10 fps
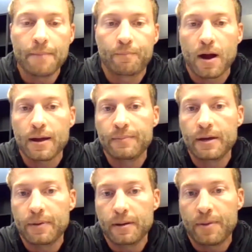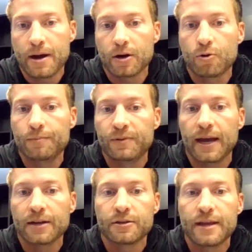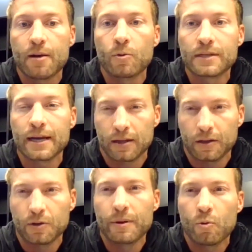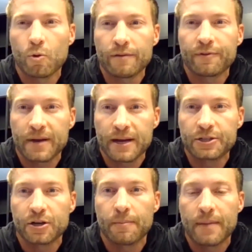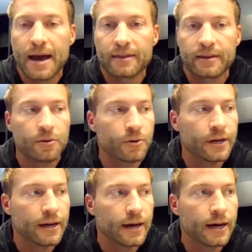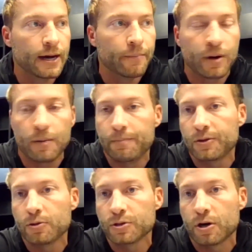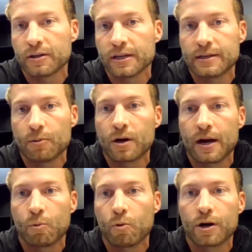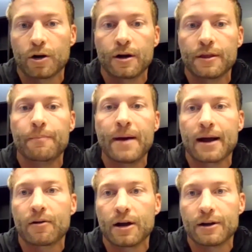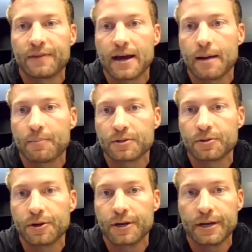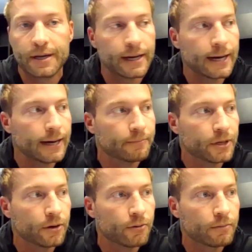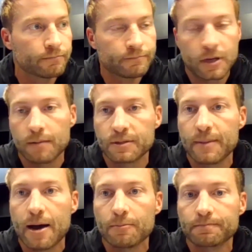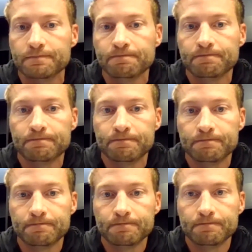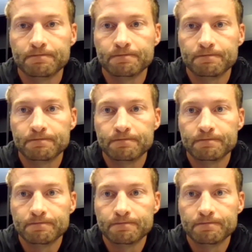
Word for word: I'd probably be better equipped to answer that once I get a little bit more information on Matthew. And um, but but those are things that we're kind of working on in the background if that opportunity um, you know comes about. How is John?